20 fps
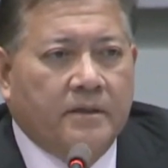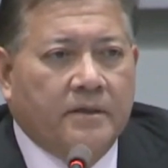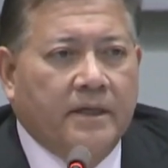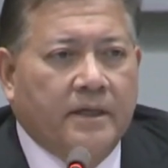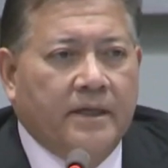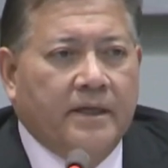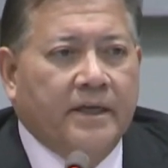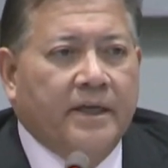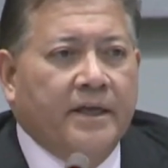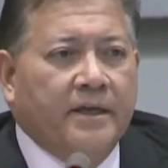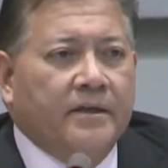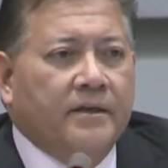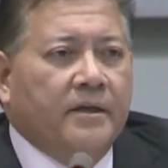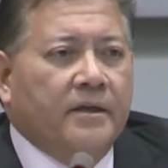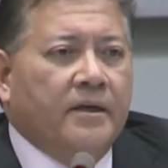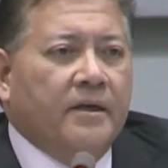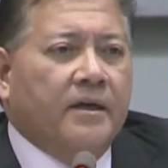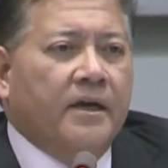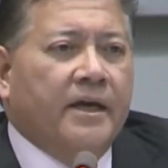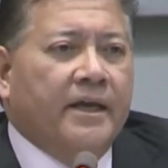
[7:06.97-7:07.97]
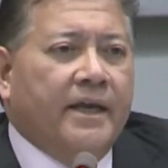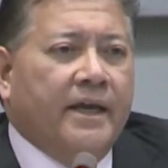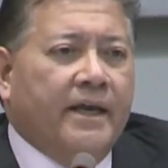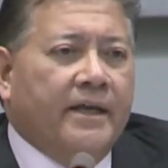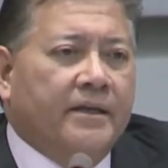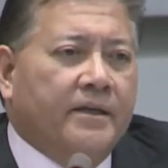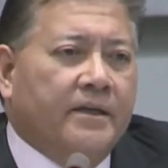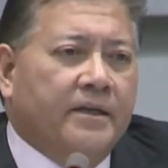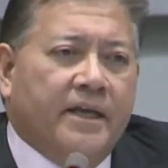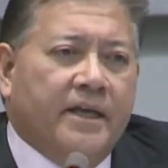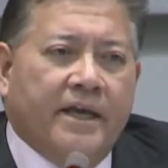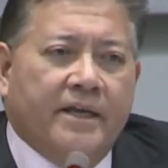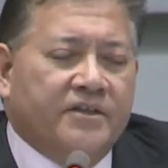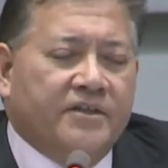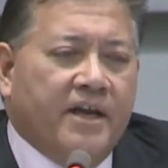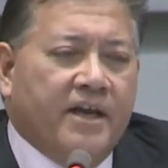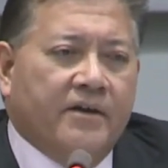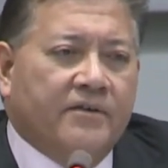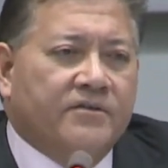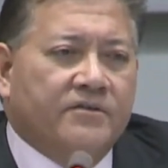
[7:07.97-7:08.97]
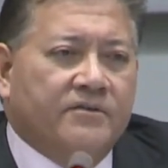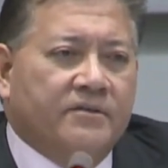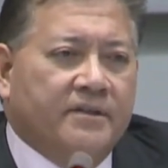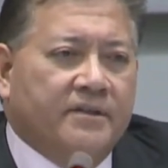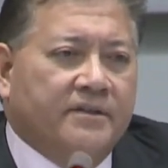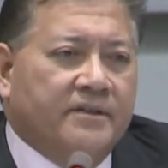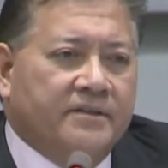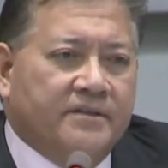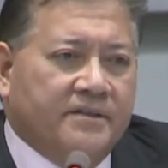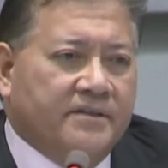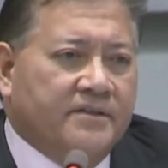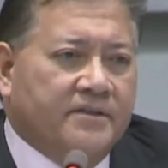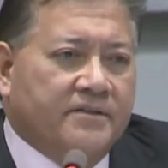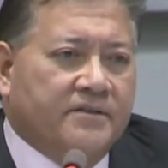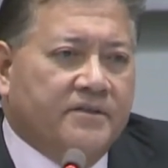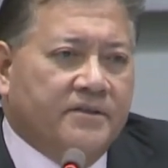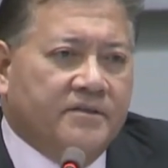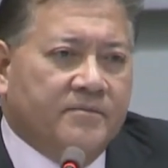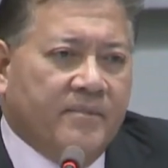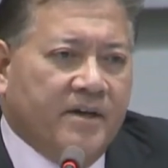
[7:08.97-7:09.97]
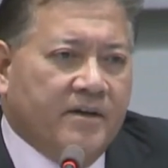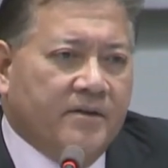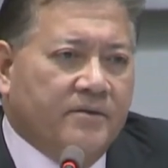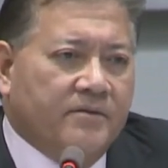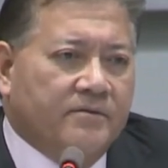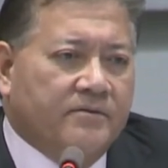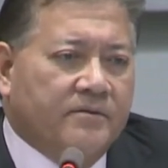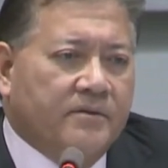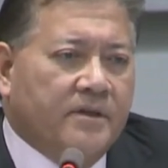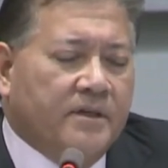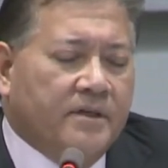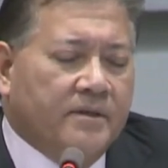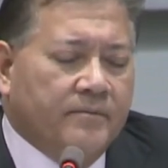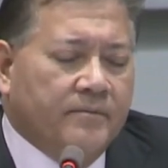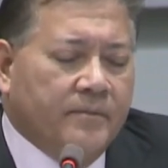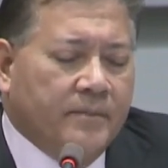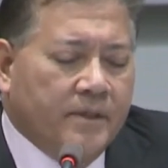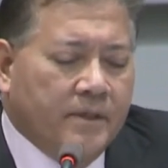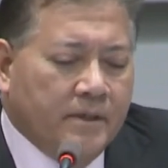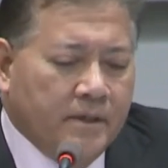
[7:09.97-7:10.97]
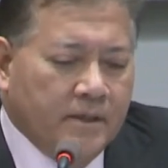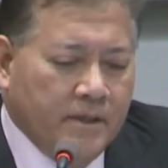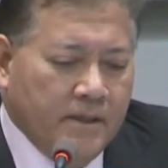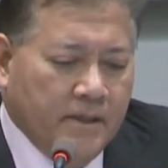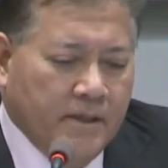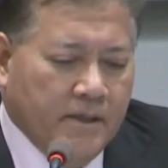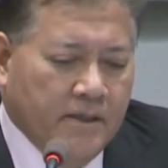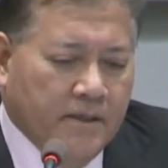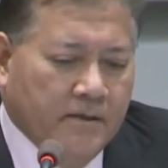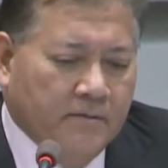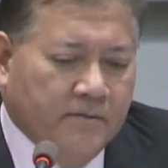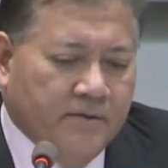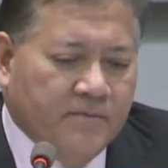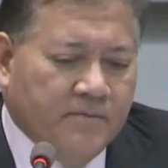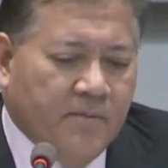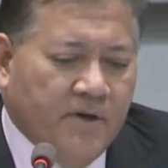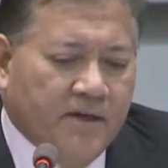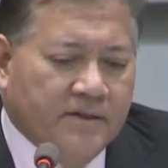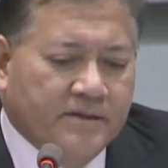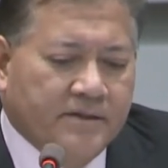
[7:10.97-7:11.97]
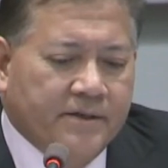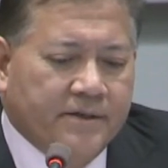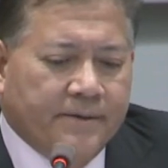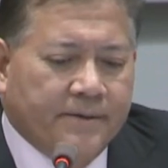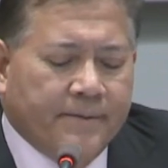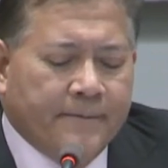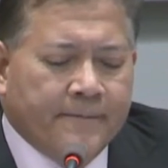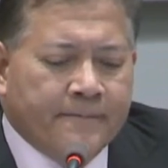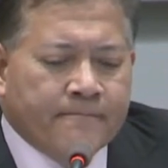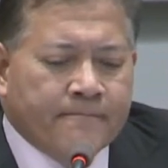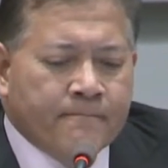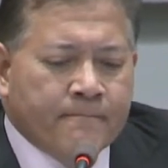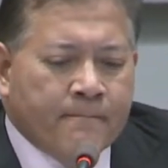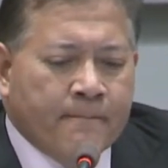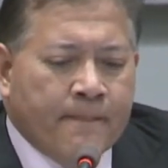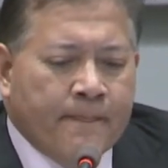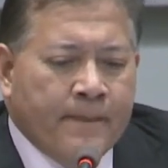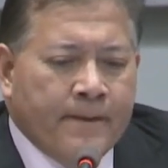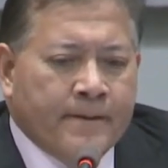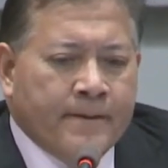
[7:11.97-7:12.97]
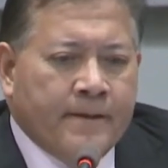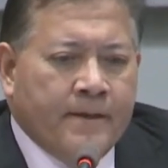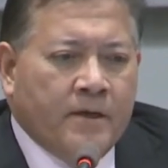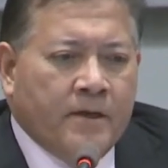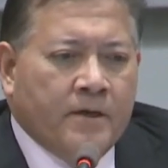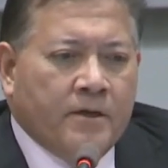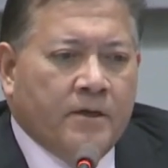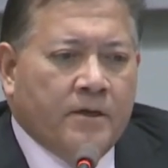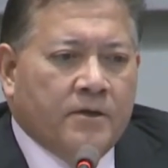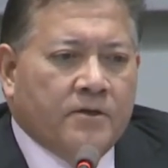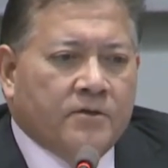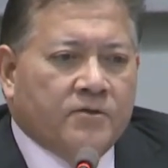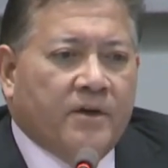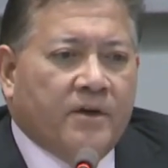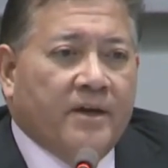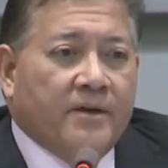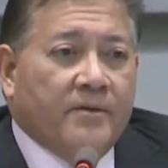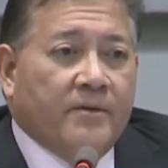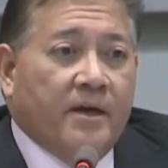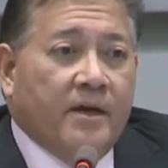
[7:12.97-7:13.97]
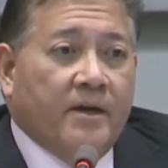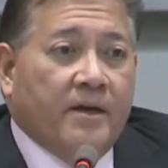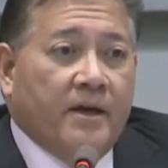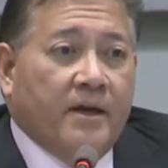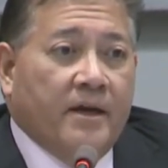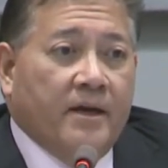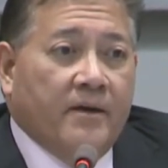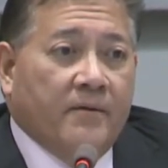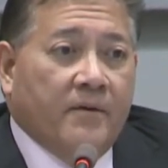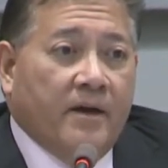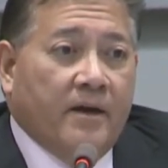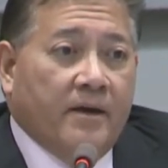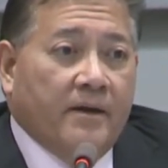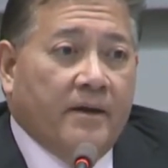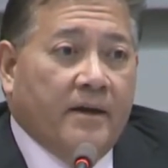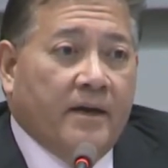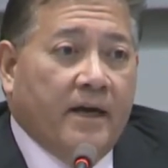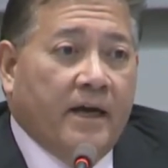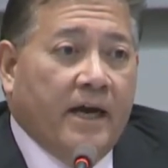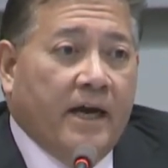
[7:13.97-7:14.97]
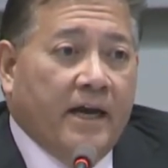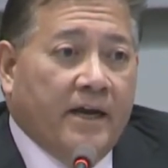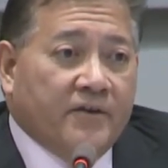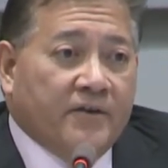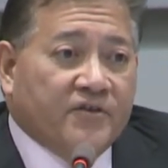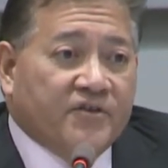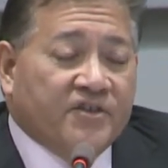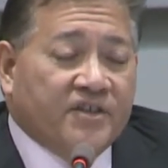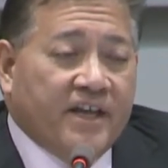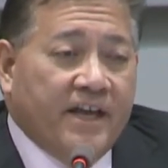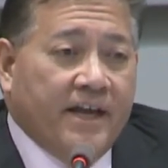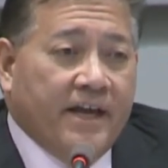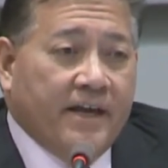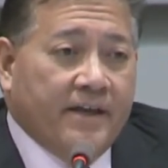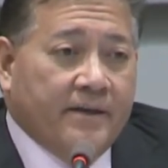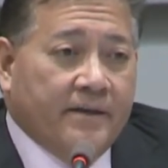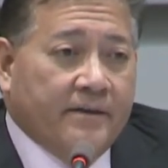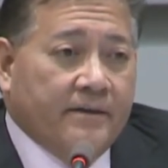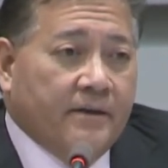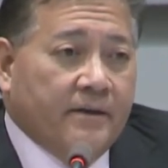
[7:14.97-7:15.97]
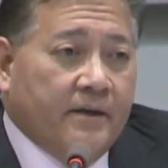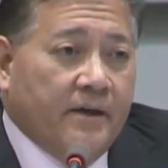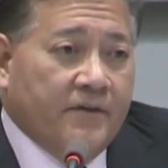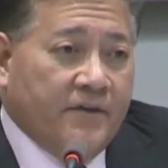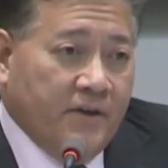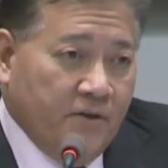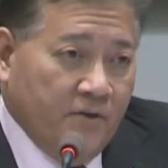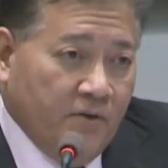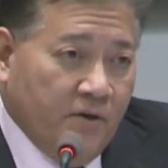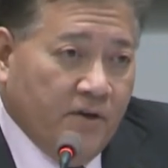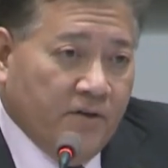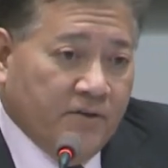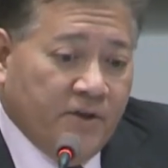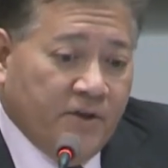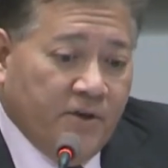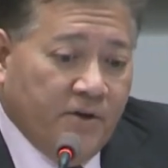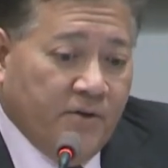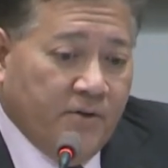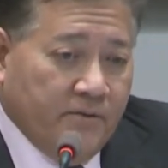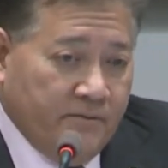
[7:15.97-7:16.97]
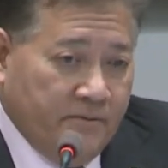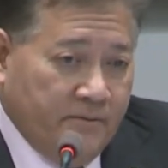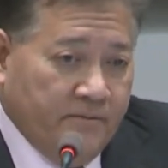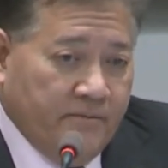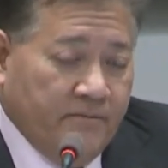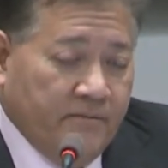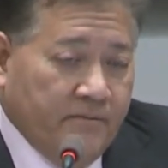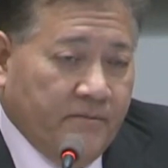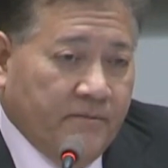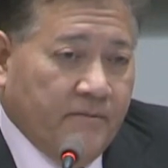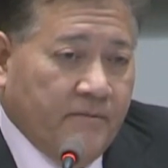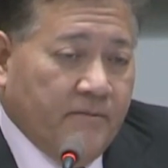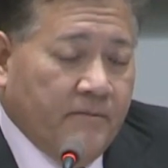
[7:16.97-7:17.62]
and again, I can't engage counsel on this. This is just my own response here. So I understand, I think you all know